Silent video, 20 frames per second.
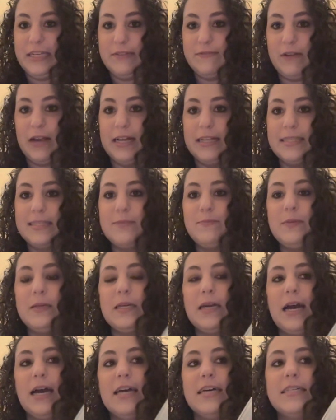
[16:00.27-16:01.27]
friends
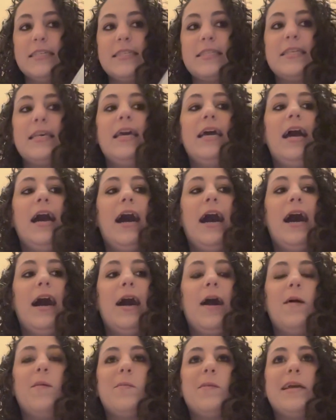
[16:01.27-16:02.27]
because
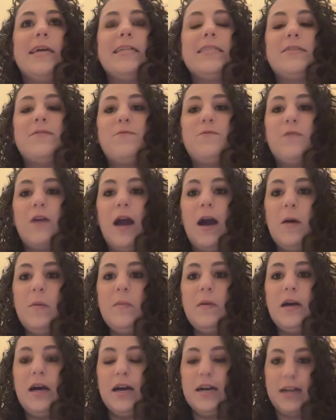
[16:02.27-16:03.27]
it's
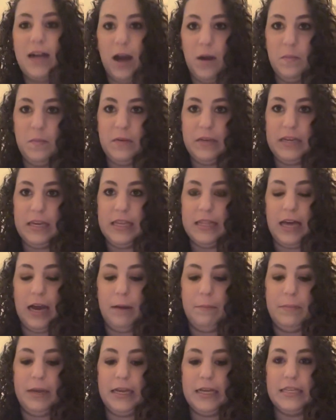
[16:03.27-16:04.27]
from a company
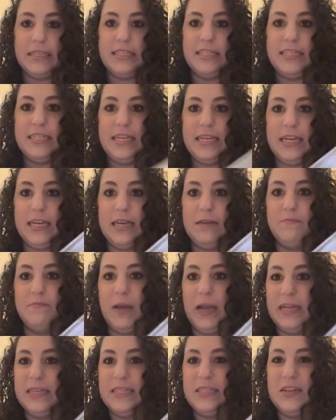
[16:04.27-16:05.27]
that makes tea
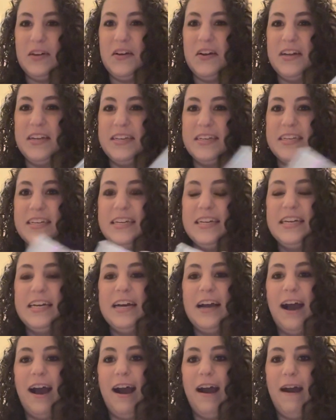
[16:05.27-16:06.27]
based on
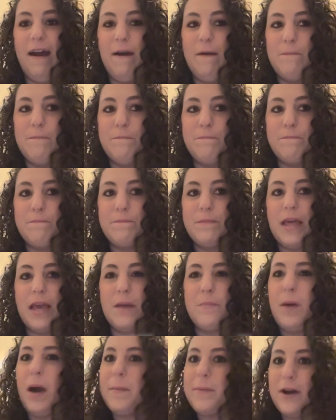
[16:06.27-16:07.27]

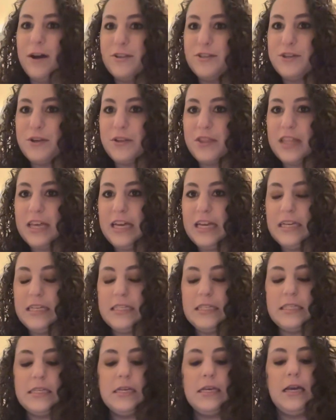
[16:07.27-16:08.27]
like pop culture
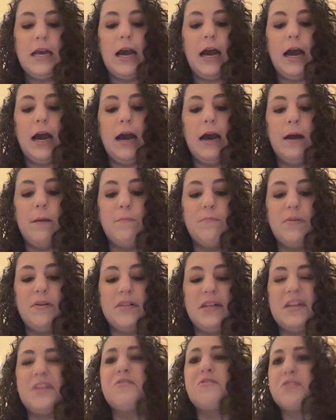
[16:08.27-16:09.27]
things, but
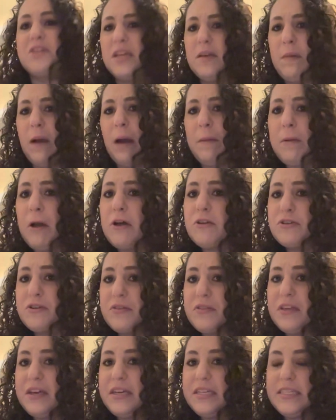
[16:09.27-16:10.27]
like nerdy pop culture
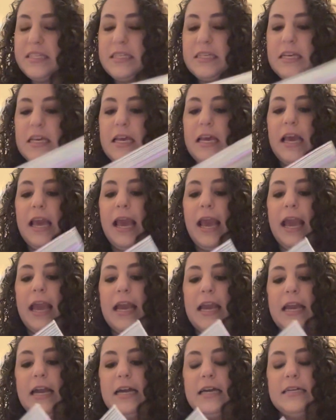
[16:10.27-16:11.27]
things.
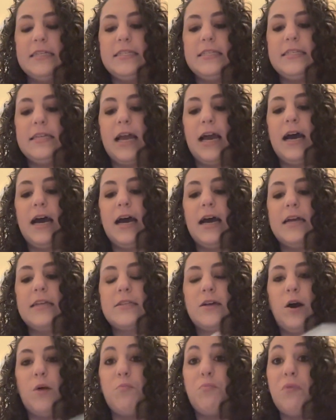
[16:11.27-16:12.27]
And it's
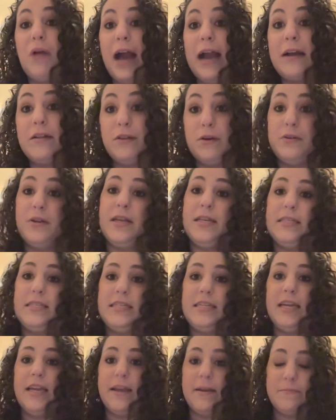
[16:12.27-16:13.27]
called Black Lotus
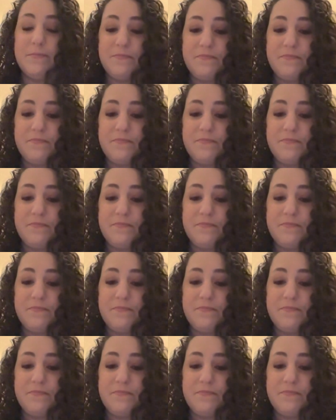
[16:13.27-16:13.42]
tea.